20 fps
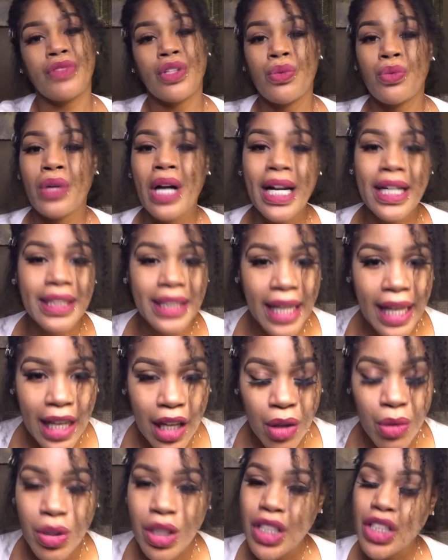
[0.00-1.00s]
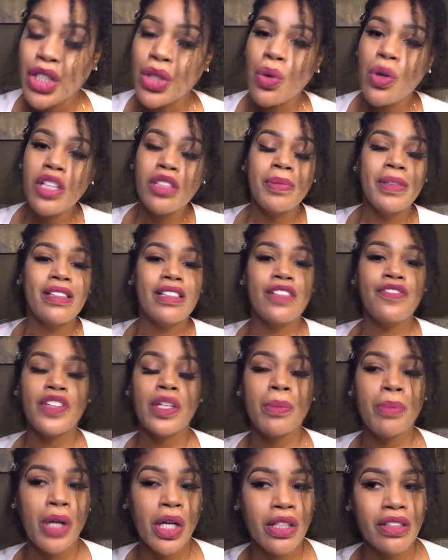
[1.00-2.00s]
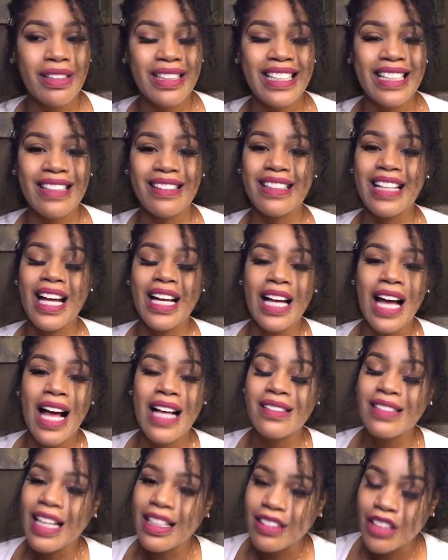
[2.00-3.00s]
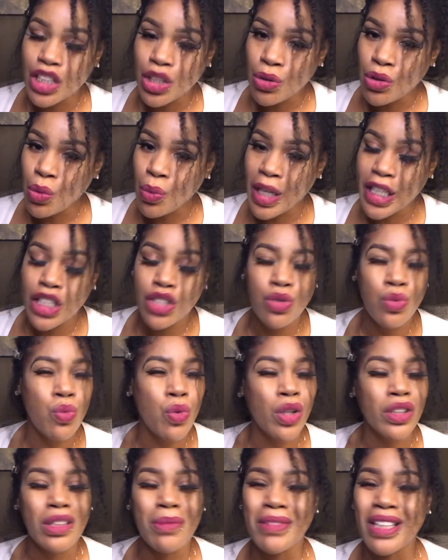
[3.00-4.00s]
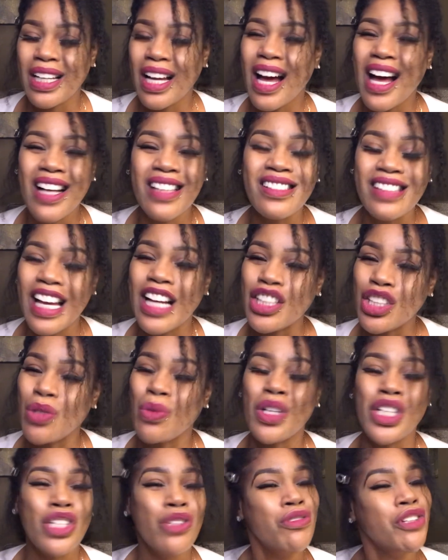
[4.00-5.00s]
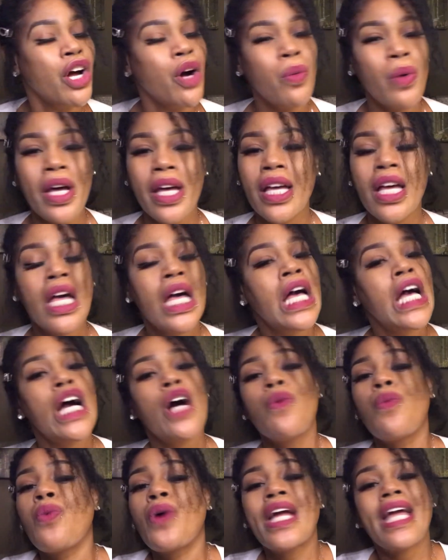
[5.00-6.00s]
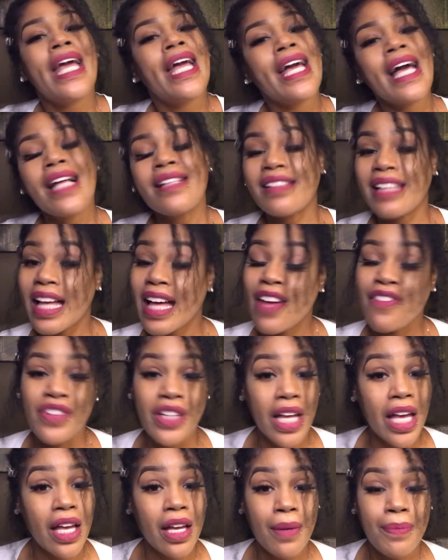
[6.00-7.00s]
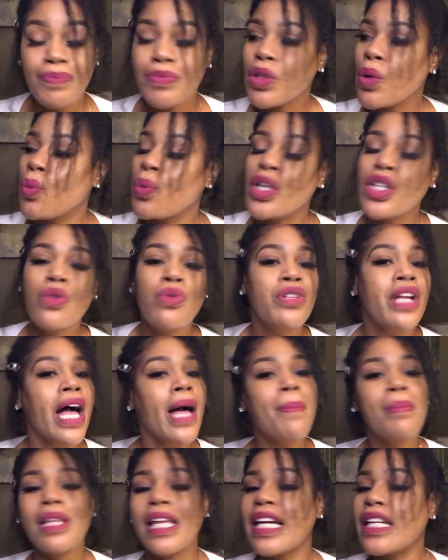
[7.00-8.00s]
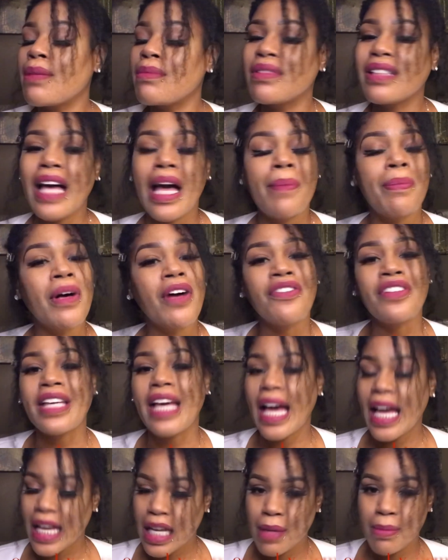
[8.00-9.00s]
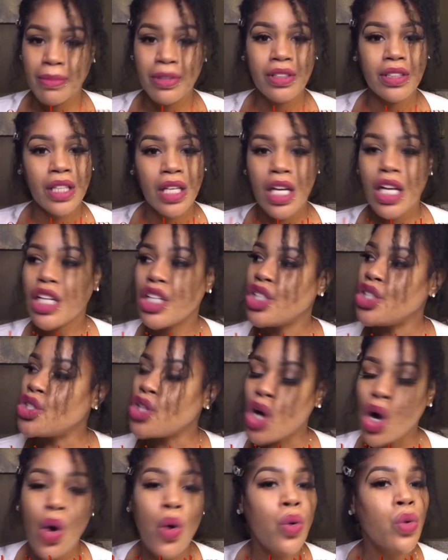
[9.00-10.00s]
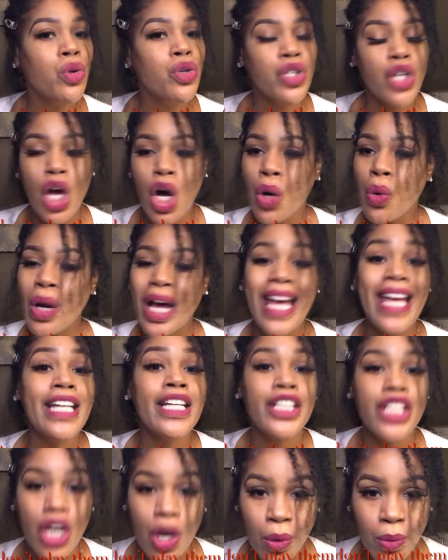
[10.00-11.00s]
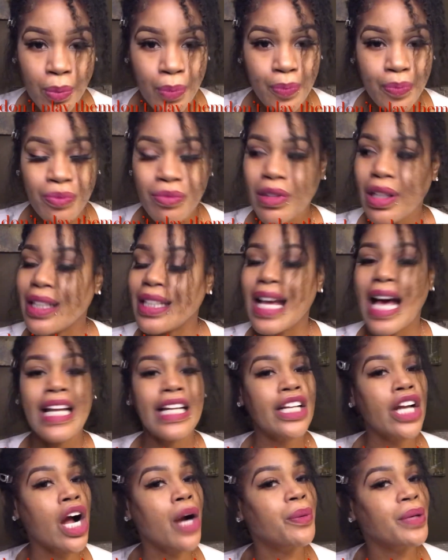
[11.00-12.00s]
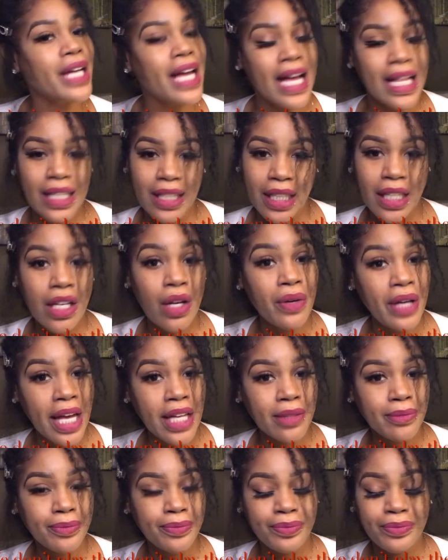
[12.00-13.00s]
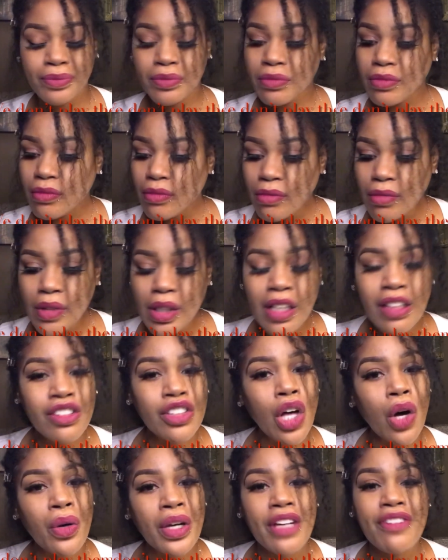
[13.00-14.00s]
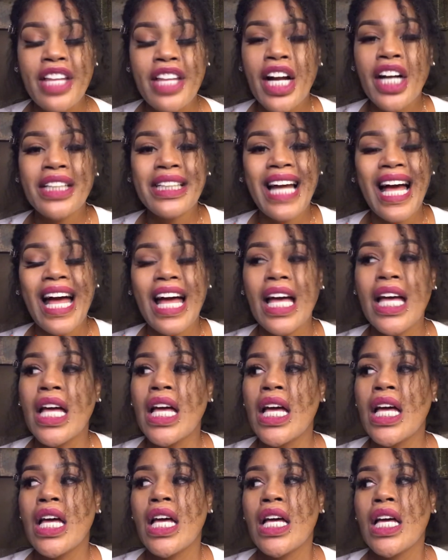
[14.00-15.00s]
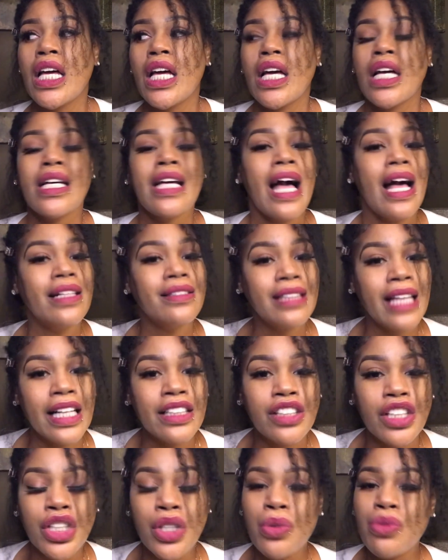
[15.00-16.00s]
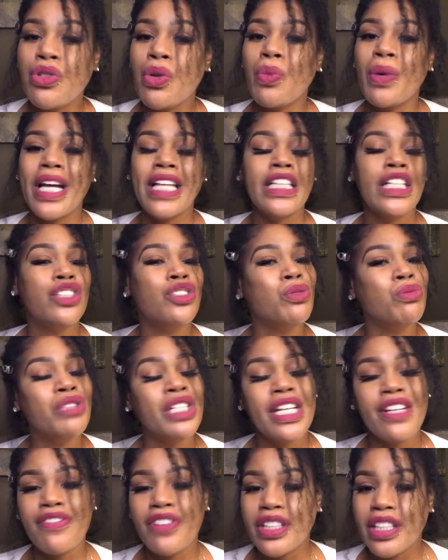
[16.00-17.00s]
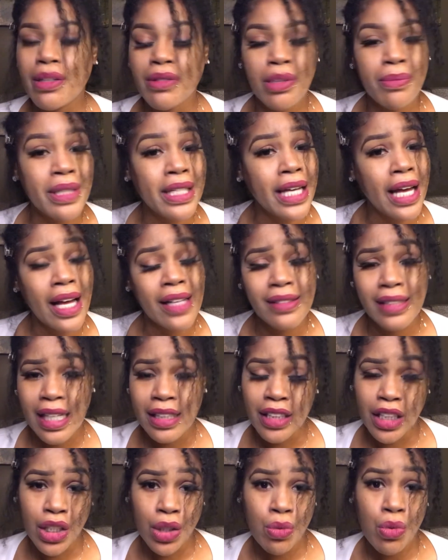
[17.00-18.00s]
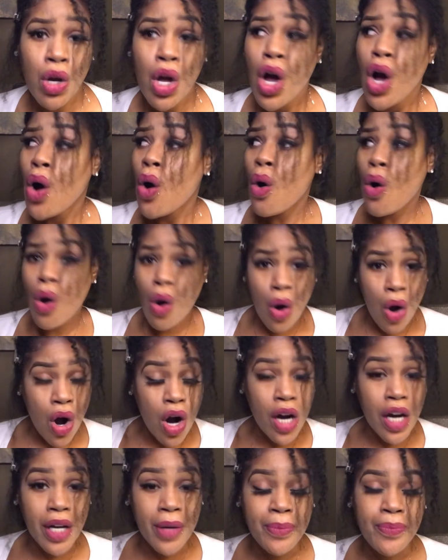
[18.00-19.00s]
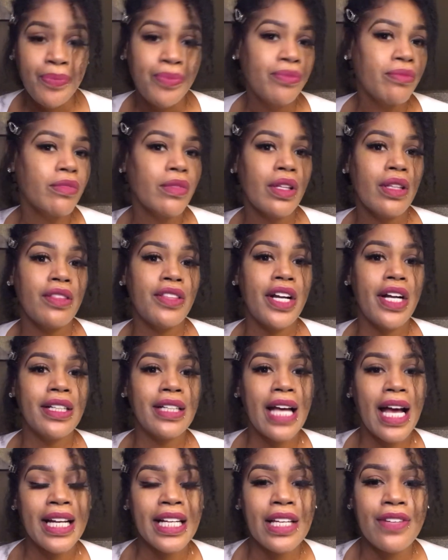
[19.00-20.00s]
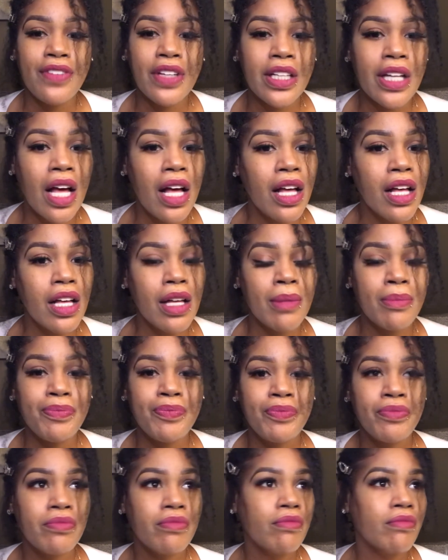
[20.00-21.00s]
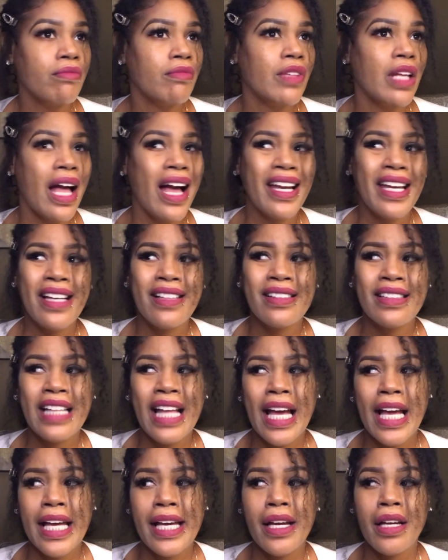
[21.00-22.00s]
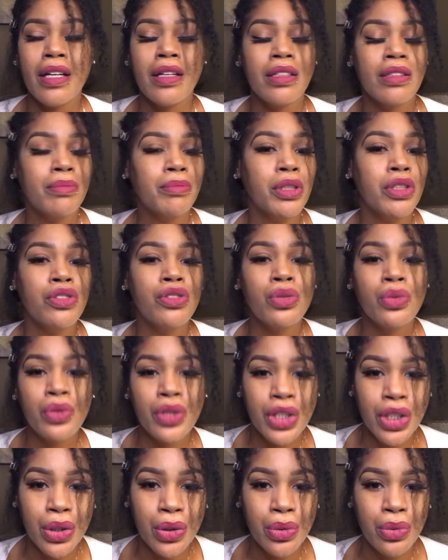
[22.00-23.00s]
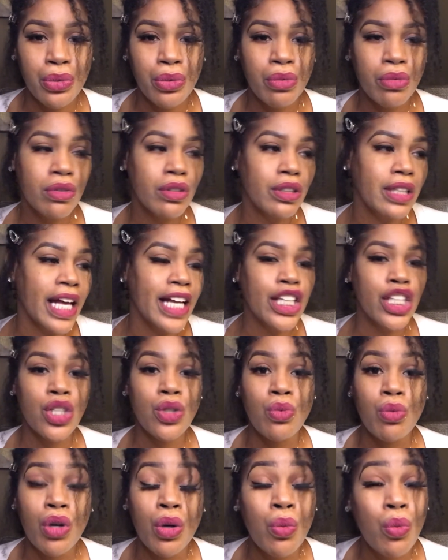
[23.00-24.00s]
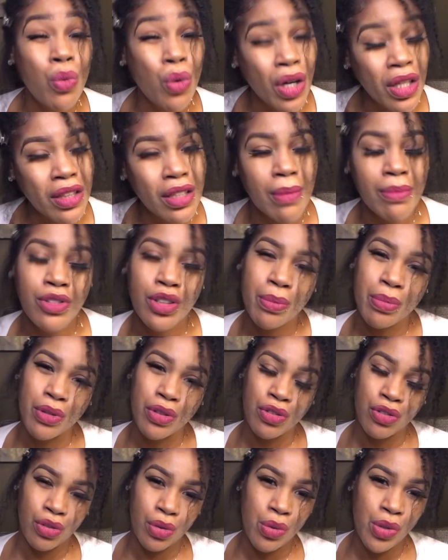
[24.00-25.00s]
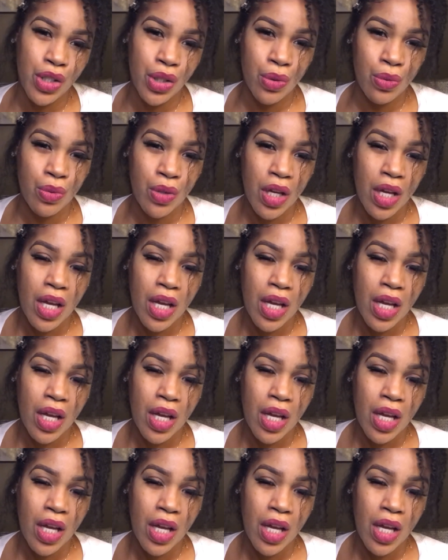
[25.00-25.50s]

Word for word: right now your specific person is not contacting you the way that you want them to contact you. And you know what? We ain't got time for that. We do not play them type of games no, no, and no. Not in our reality, okay? So they're not contacting you the way that you need for them to be contacting you, or they're not even, um, I guess, like pursuing you like you would want them to pursue you,